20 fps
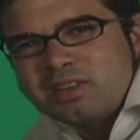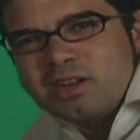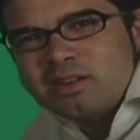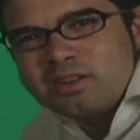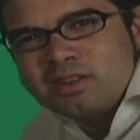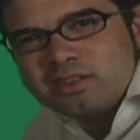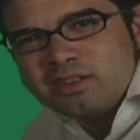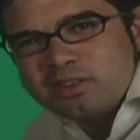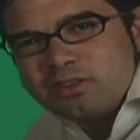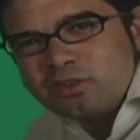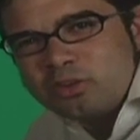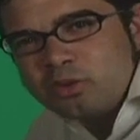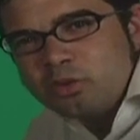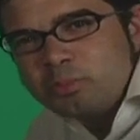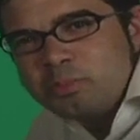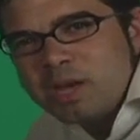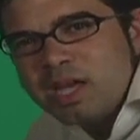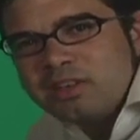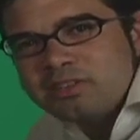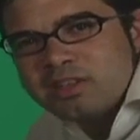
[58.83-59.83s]
down into two
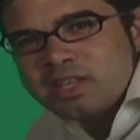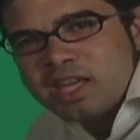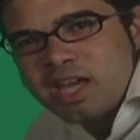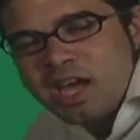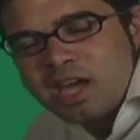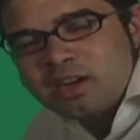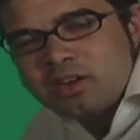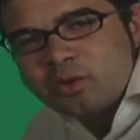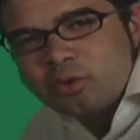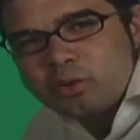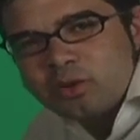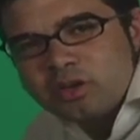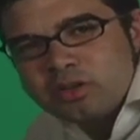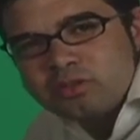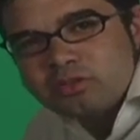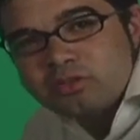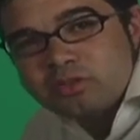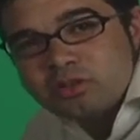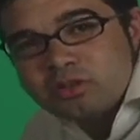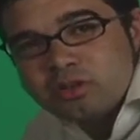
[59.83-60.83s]
basic
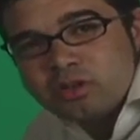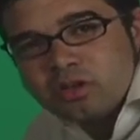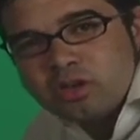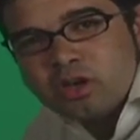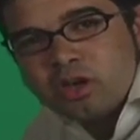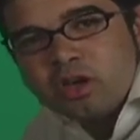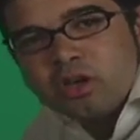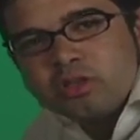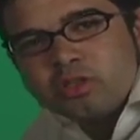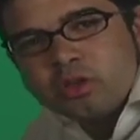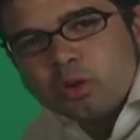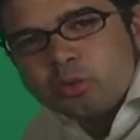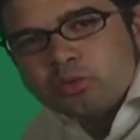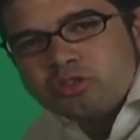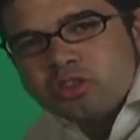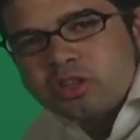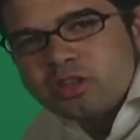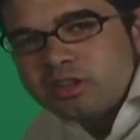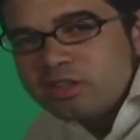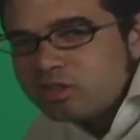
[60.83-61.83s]
categories.
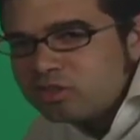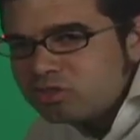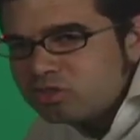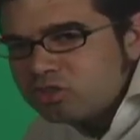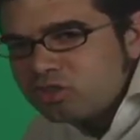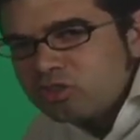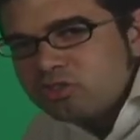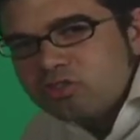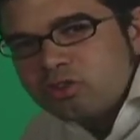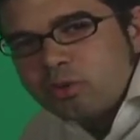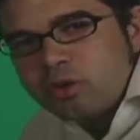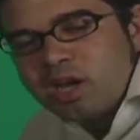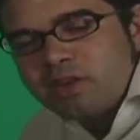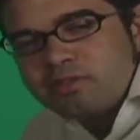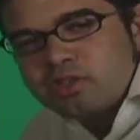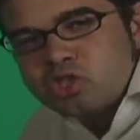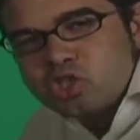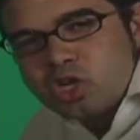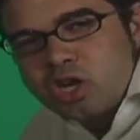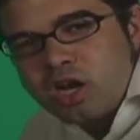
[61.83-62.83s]
Those that just don't
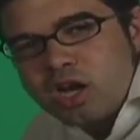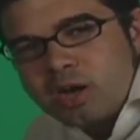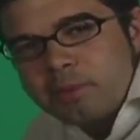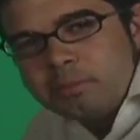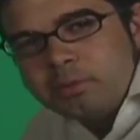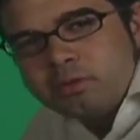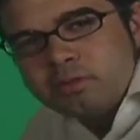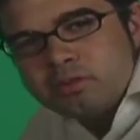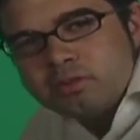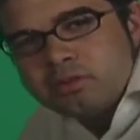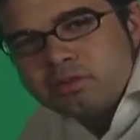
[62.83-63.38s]
have a job,